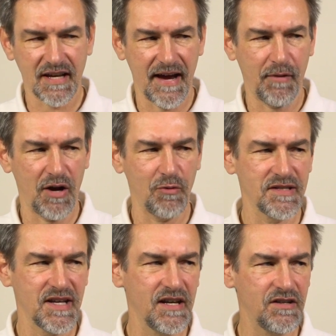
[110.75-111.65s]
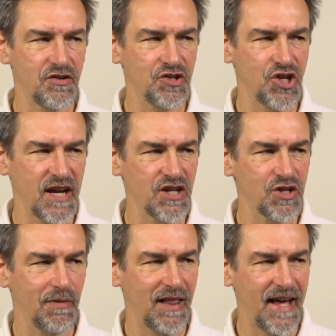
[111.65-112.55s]
camera with
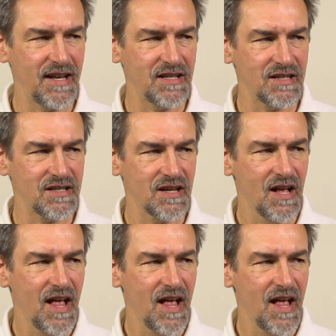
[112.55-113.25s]
interchangeable lenses,